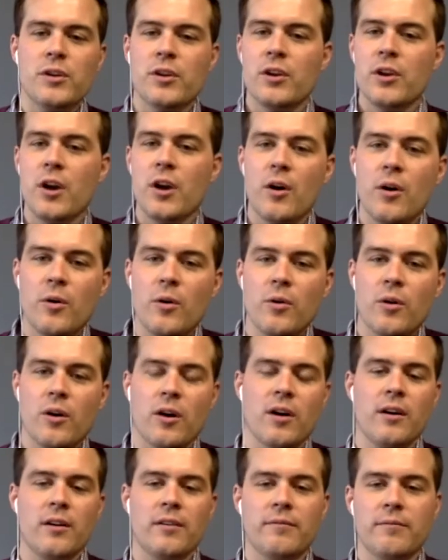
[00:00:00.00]
know
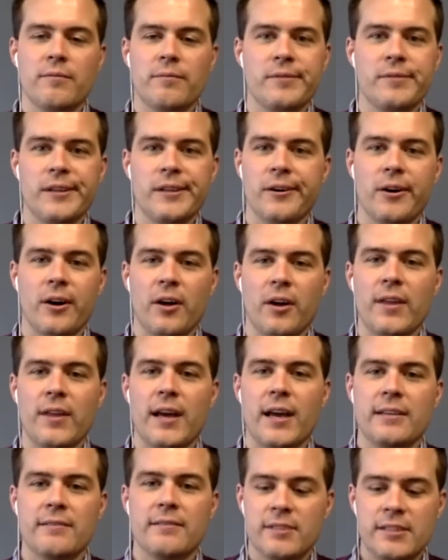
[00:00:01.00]
are, all
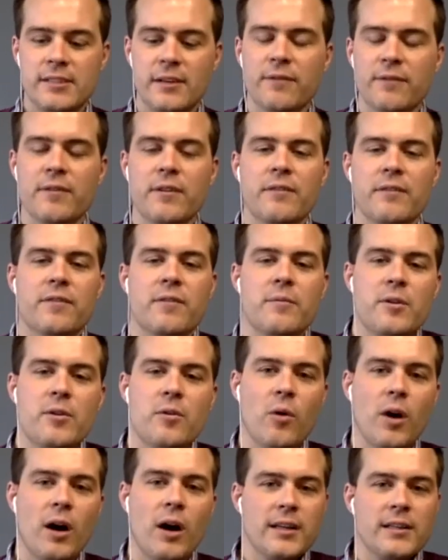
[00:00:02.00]
that different from you
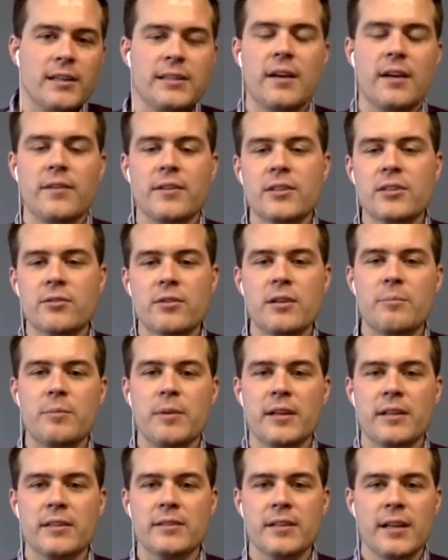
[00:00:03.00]
walking down the street,
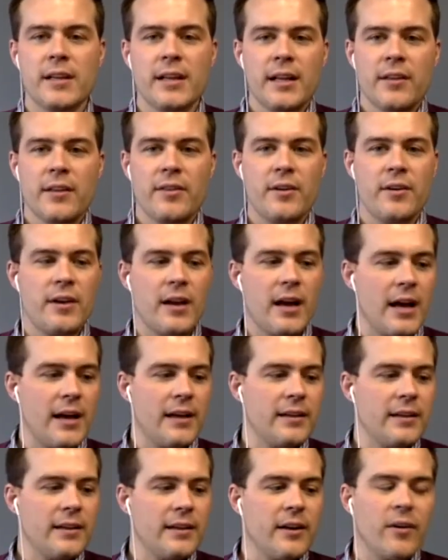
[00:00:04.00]
because they're not,
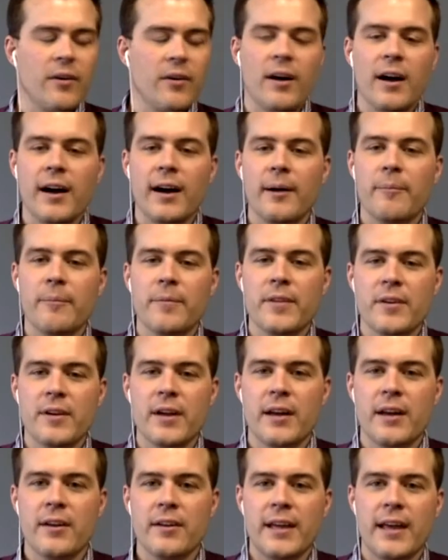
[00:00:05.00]
they're
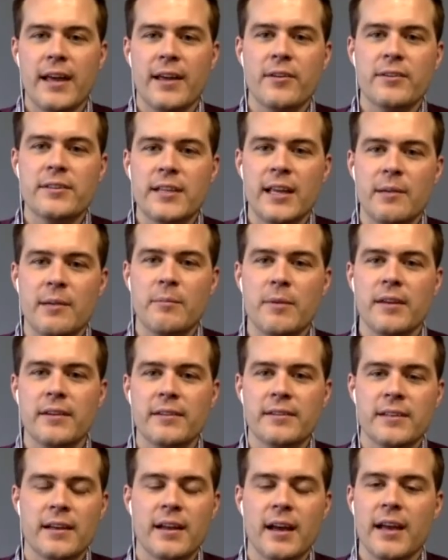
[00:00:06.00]
not on Entertainment
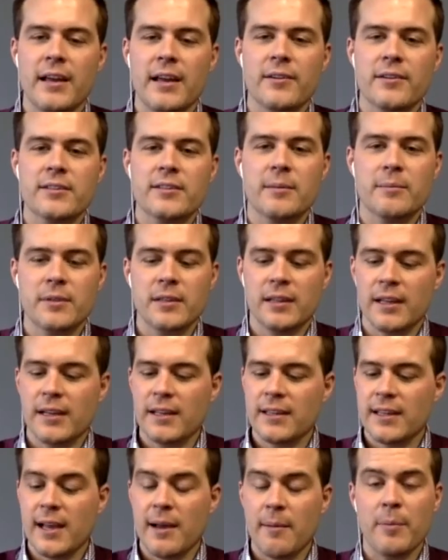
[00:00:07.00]
Tonight or something like
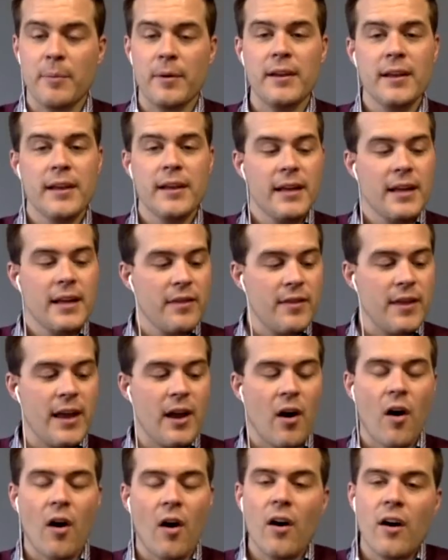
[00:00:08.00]
that, but they
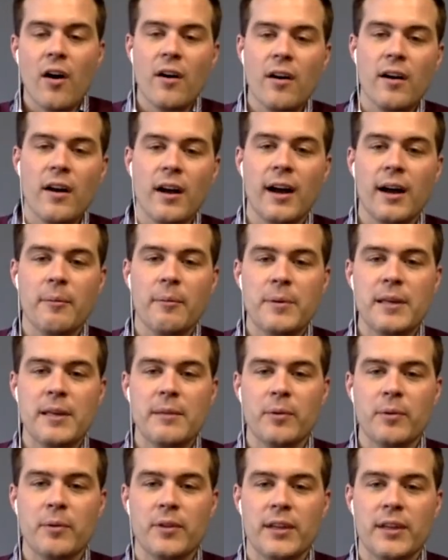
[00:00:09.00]
are
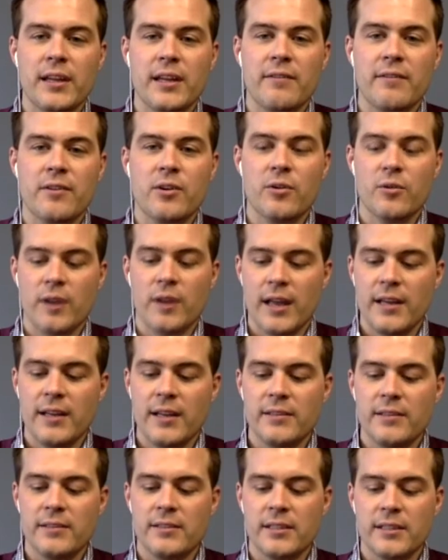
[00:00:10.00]
people that have
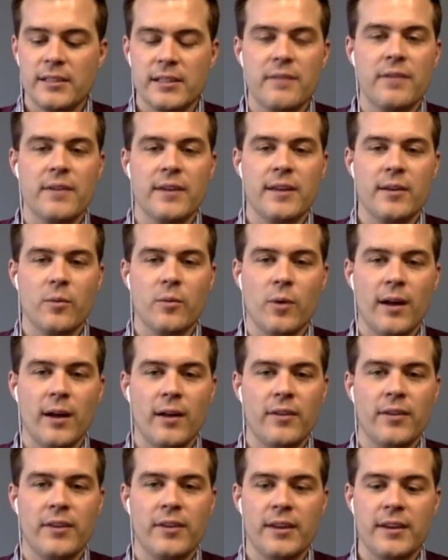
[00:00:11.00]
created significant
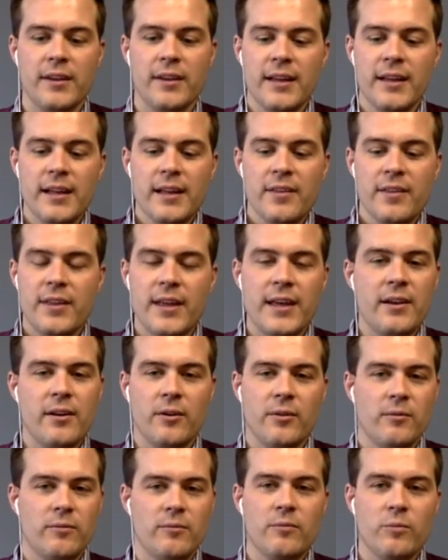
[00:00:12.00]
wealth, and they
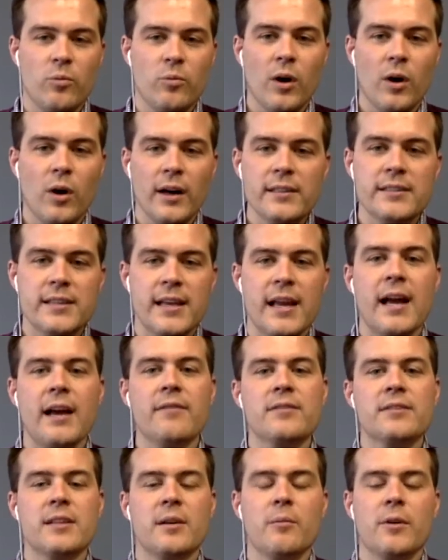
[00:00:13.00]
don't want to have
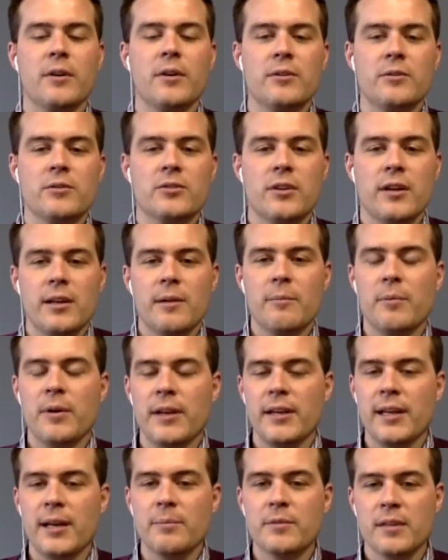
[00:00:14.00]
someone who's trying to
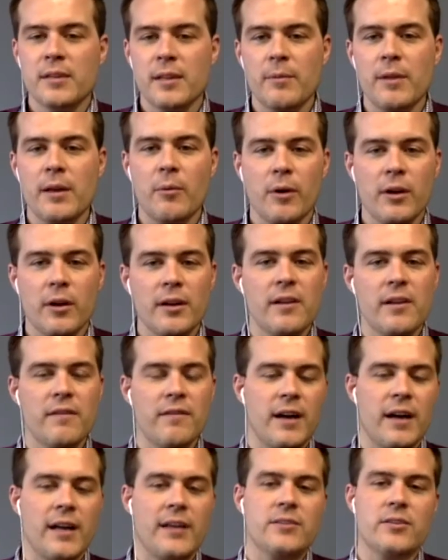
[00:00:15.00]
buddy up to them. They want an
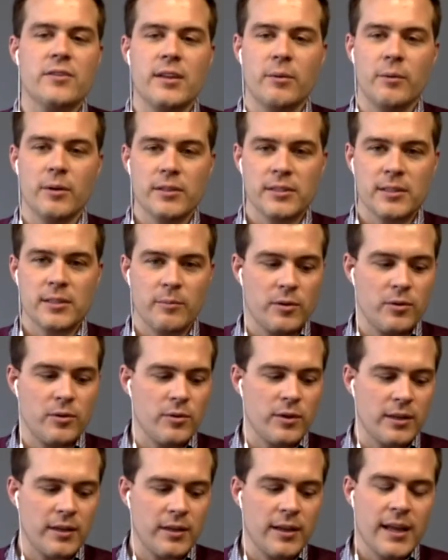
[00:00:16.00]
advisor. They want someone who
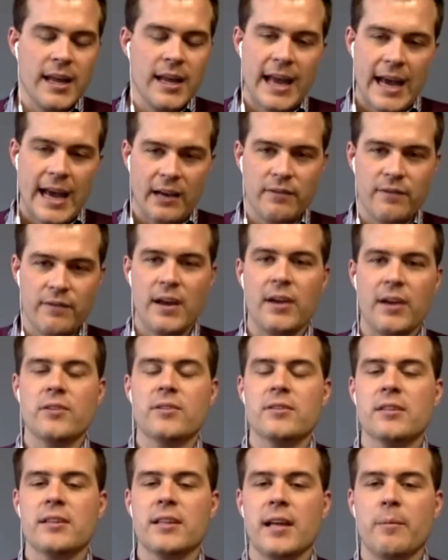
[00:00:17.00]
can add value
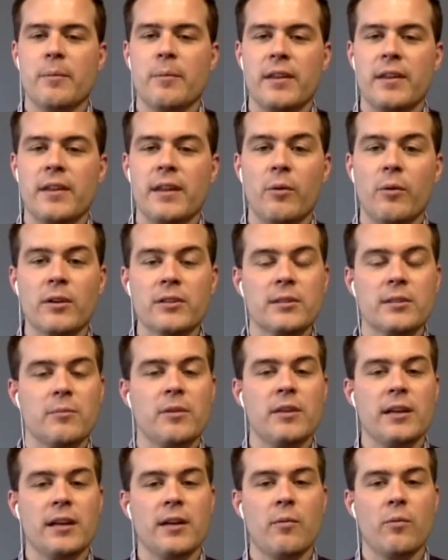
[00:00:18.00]
to them, and they want someone
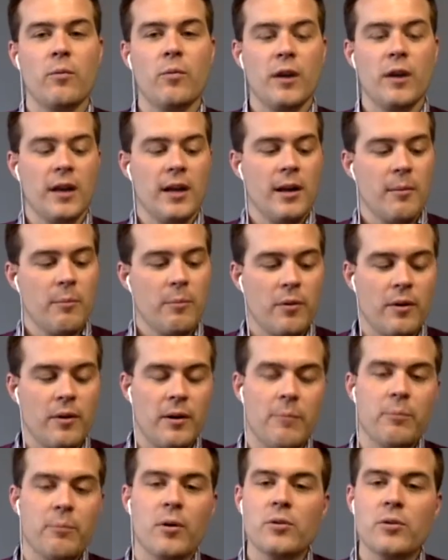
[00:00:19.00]
that can
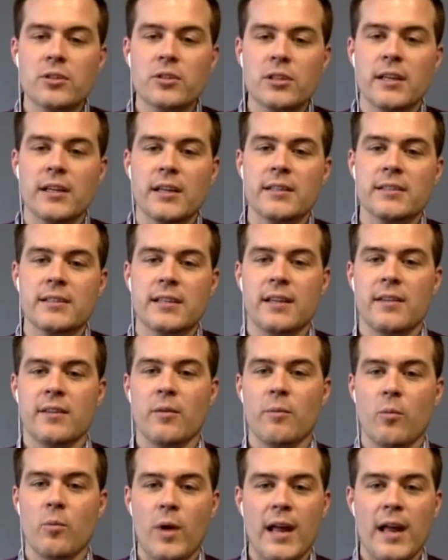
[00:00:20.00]
approach things in the
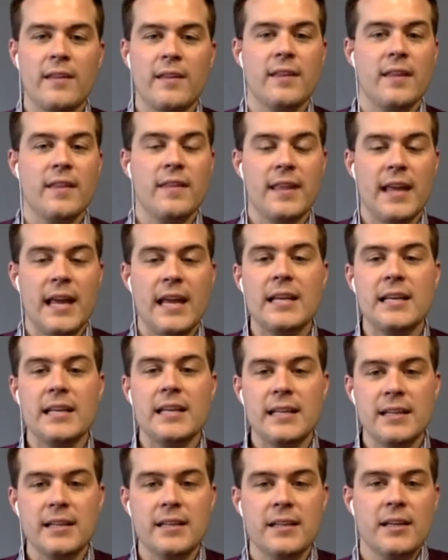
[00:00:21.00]
way that they
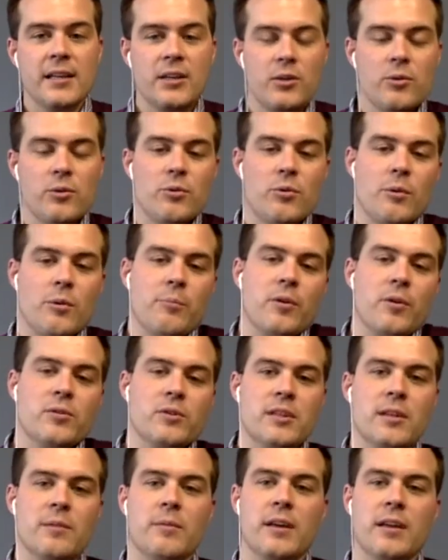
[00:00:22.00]
need you to approach
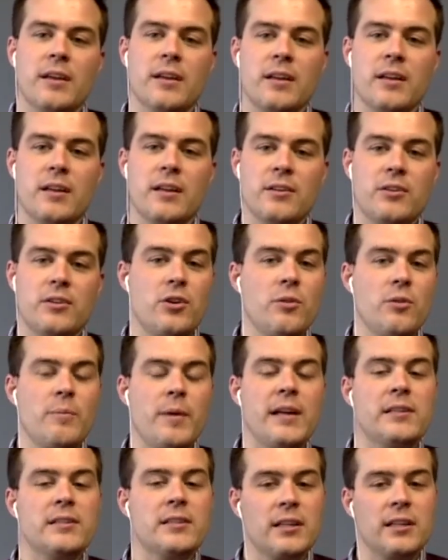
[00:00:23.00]
them in. And you're
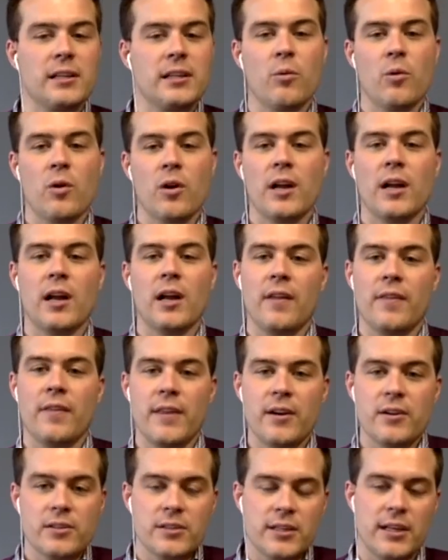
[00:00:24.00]
basically working on
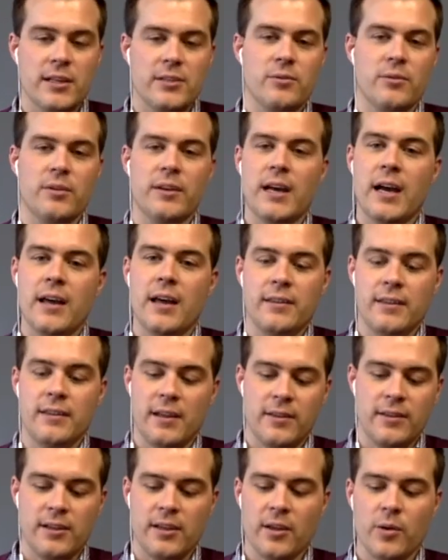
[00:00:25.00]
their schedule,
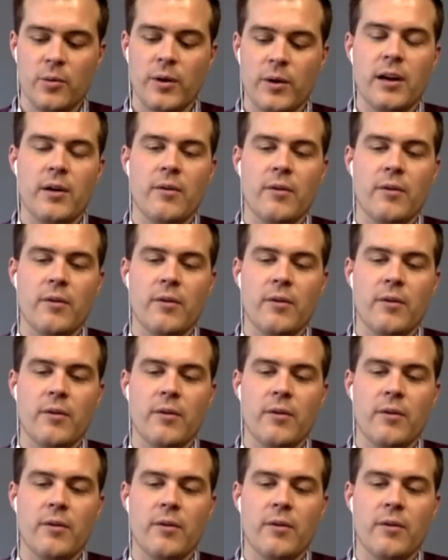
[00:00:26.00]
not the other way around.